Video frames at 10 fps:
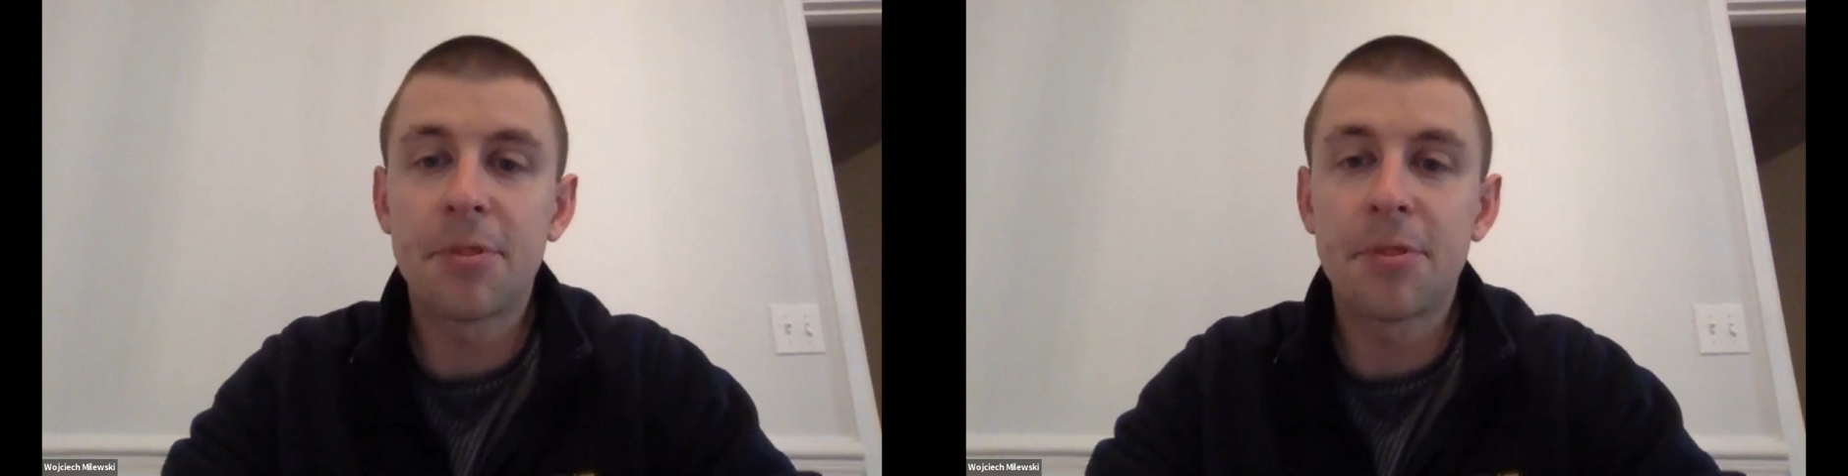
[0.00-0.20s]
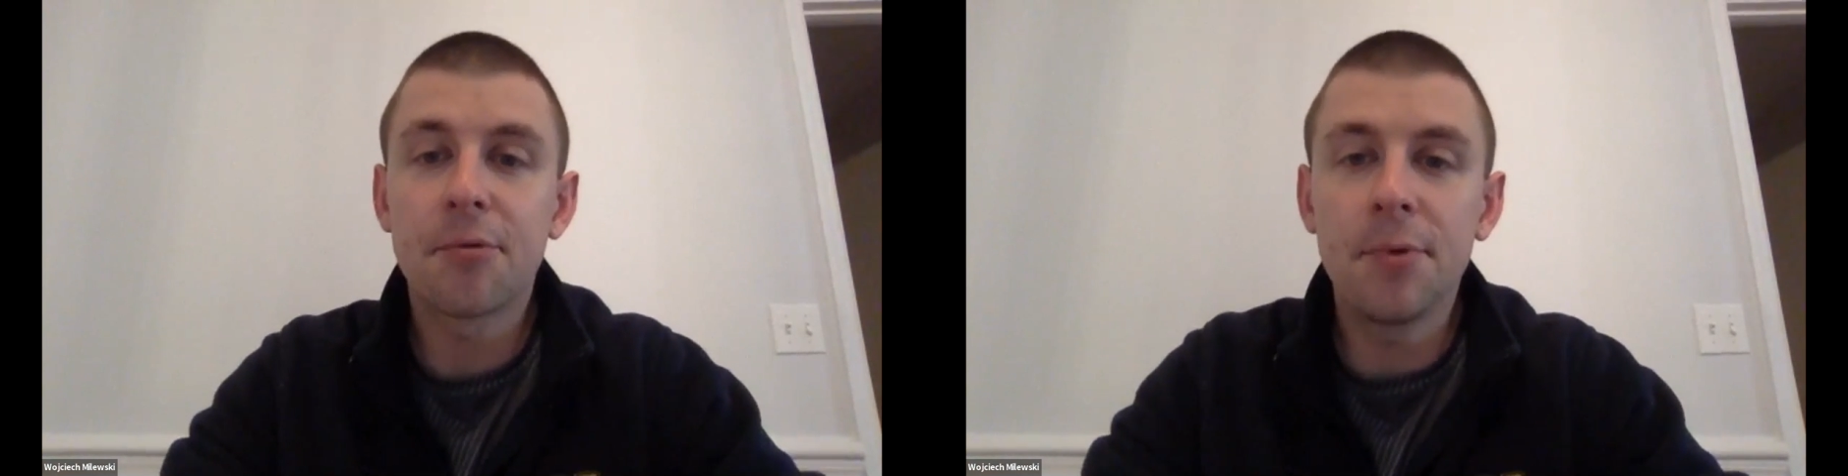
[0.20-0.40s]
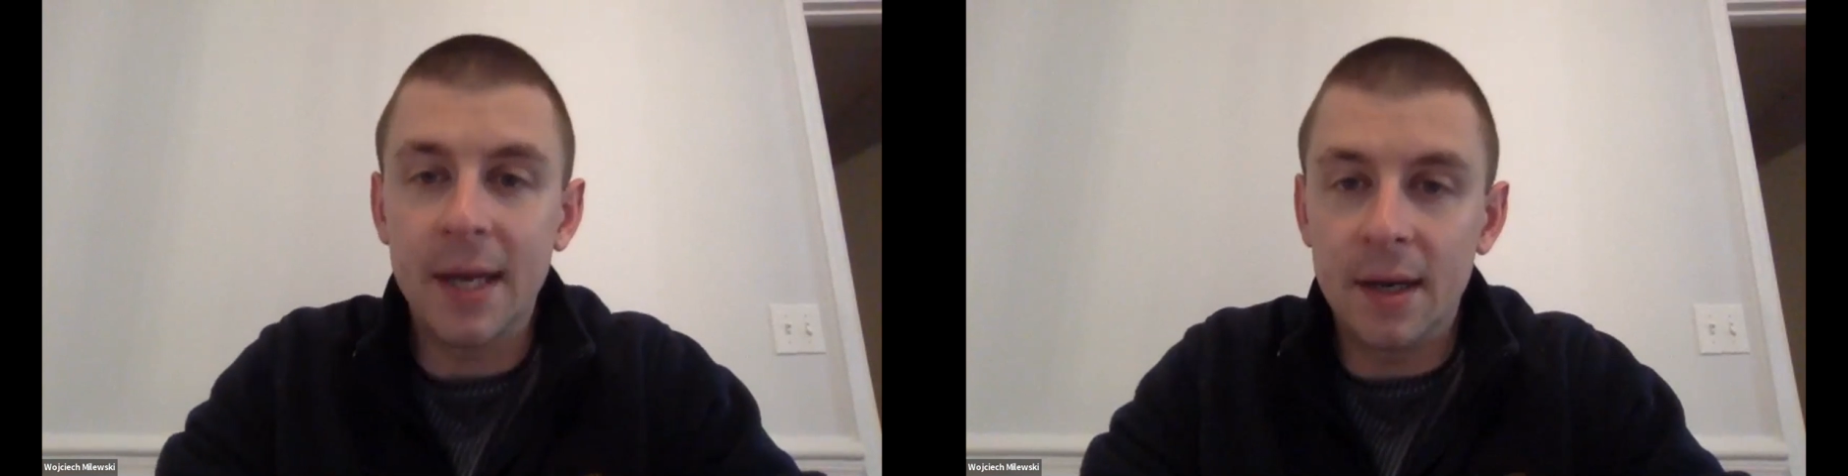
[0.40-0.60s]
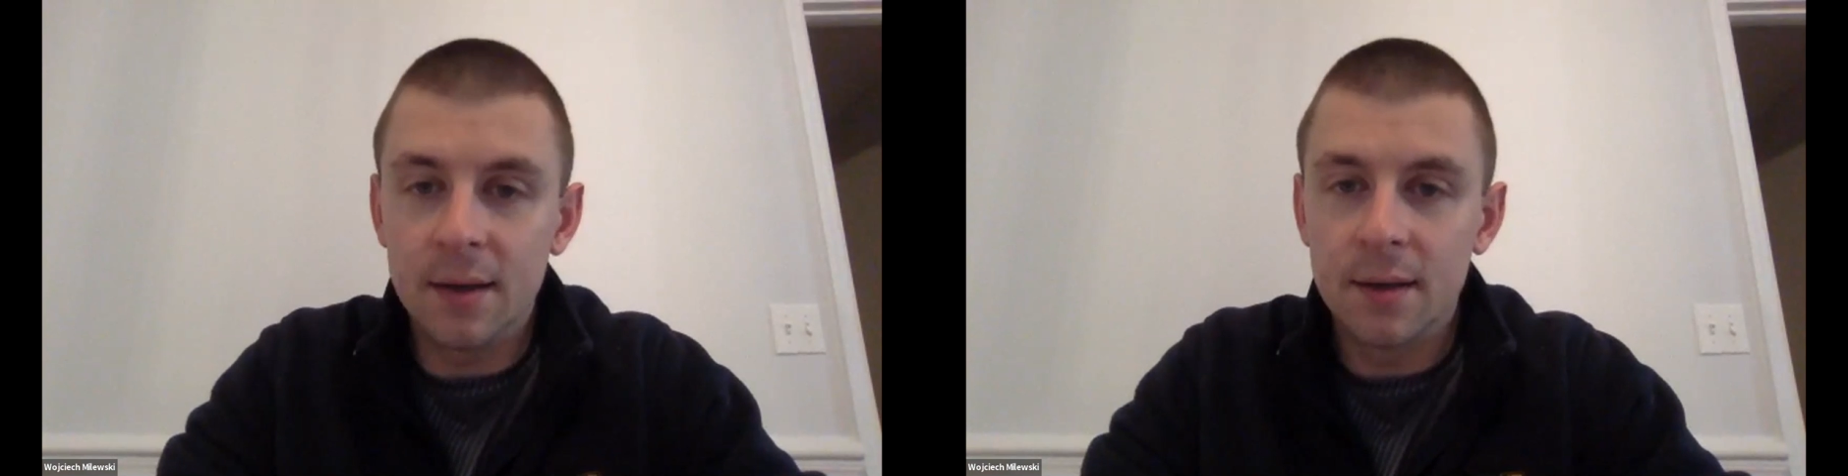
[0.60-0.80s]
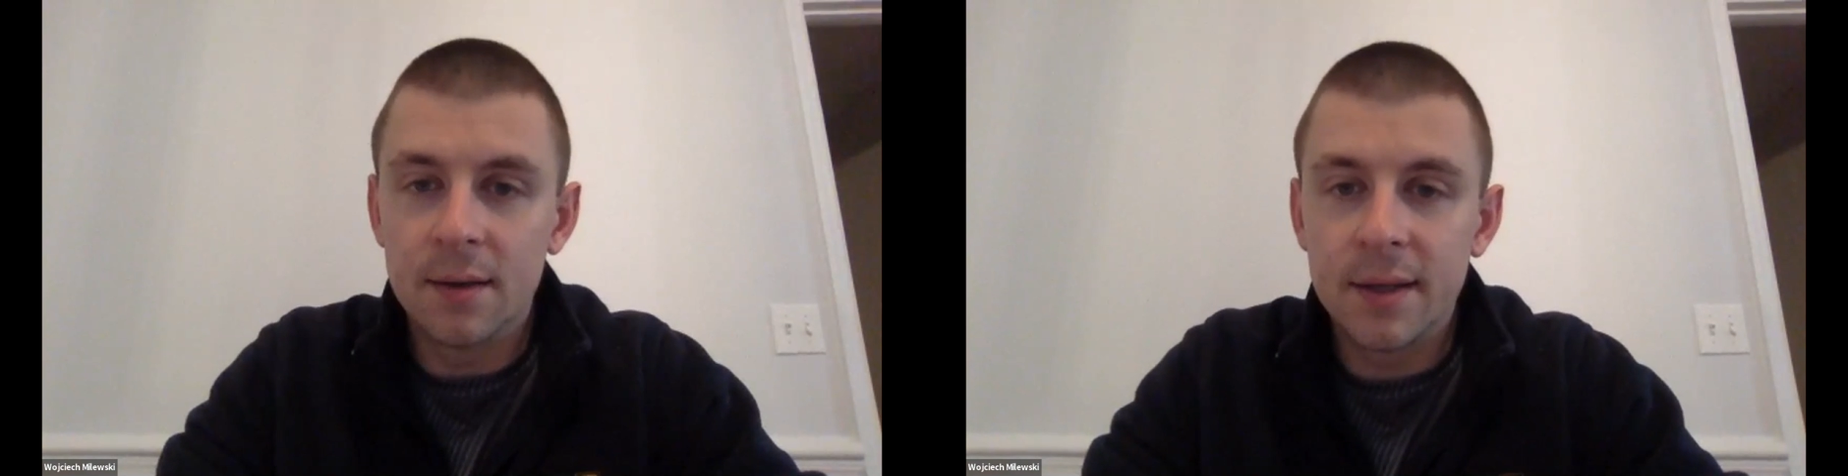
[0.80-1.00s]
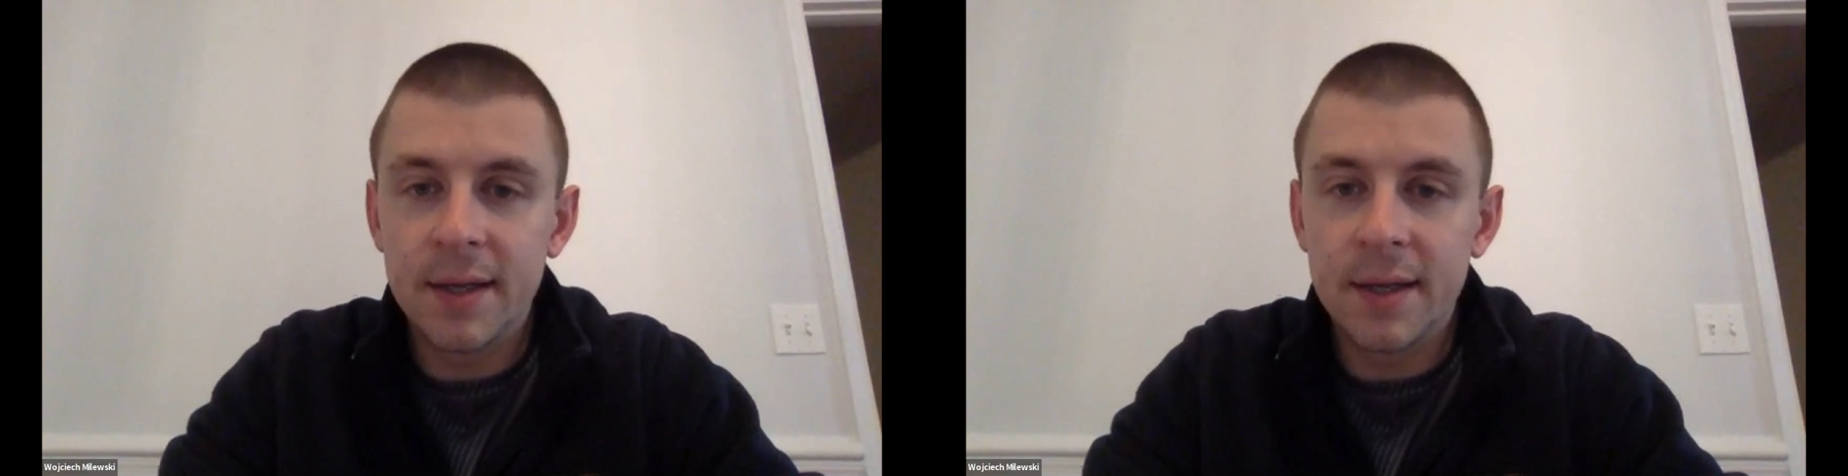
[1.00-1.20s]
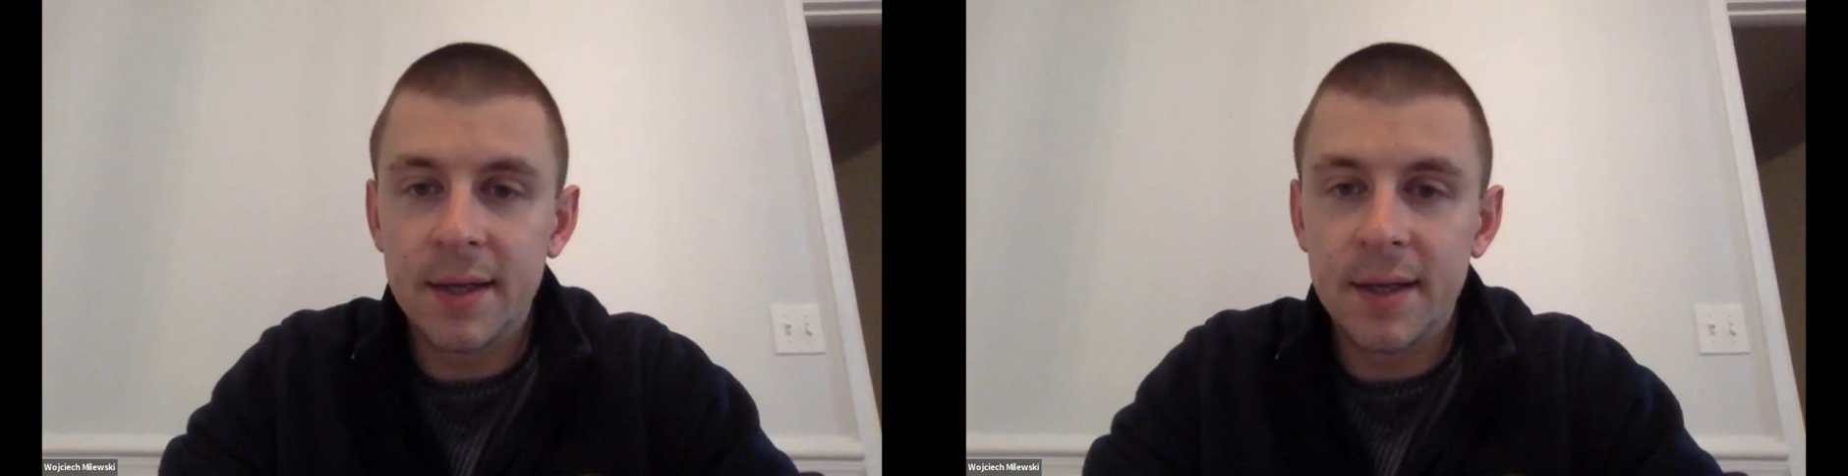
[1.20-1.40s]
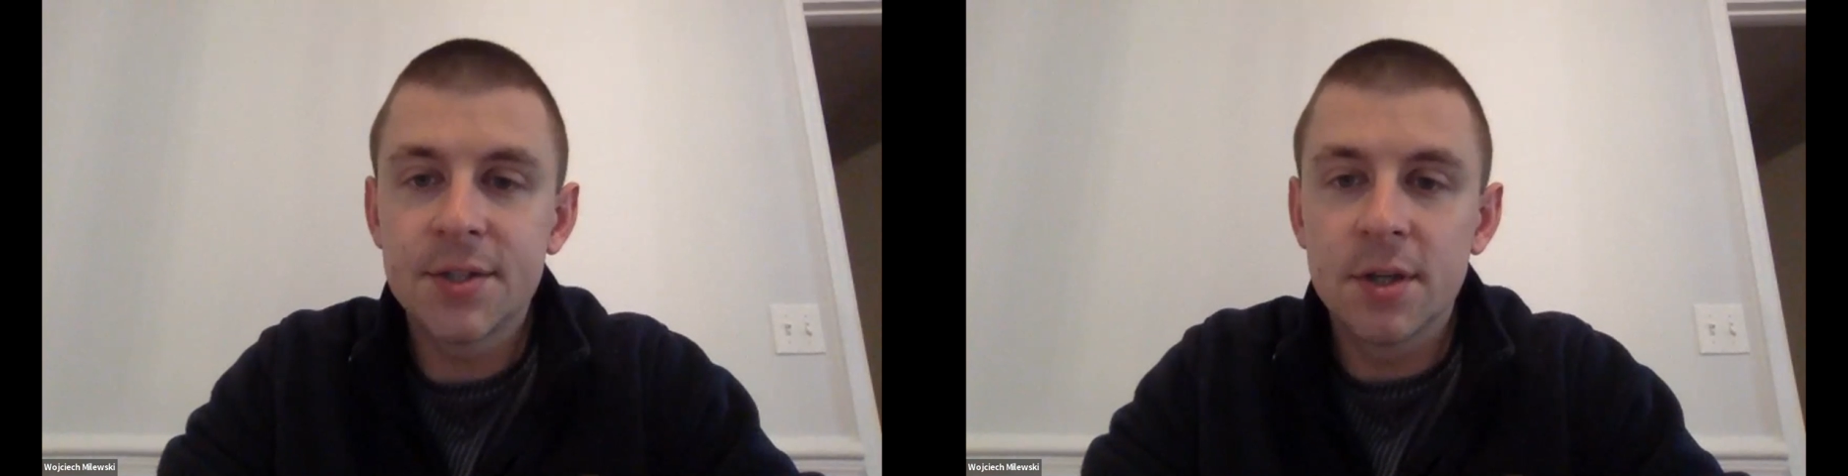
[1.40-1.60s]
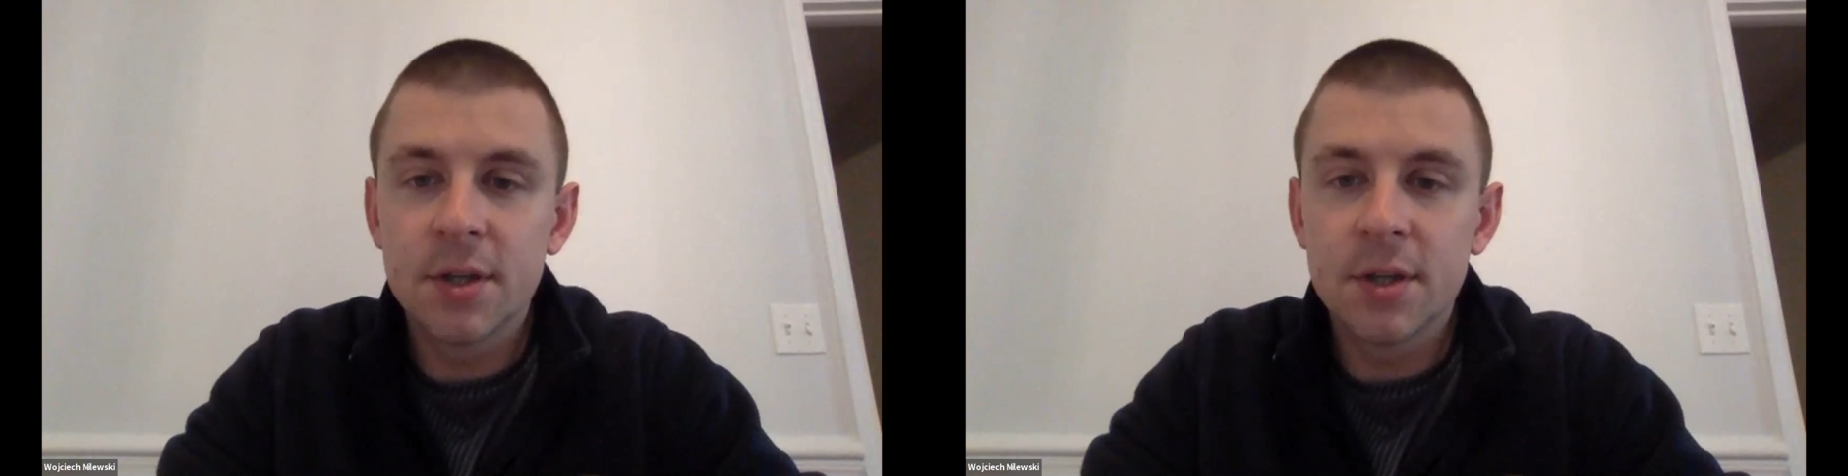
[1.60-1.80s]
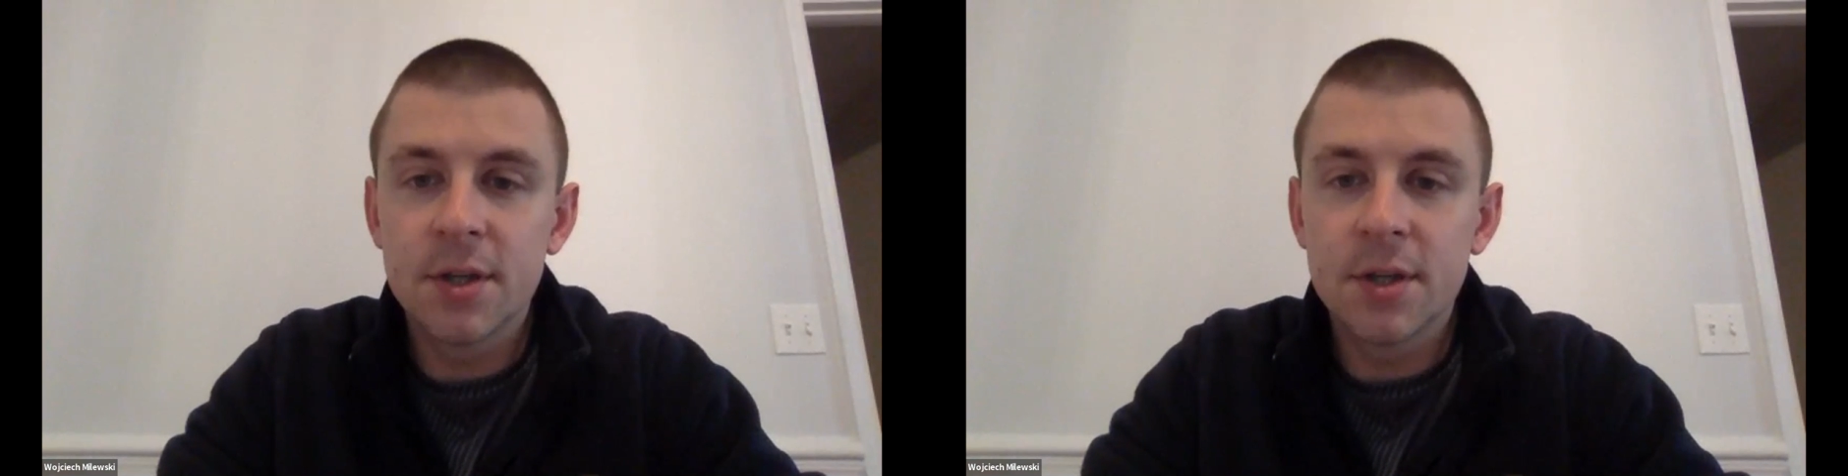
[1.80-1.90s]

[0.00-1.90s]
3 is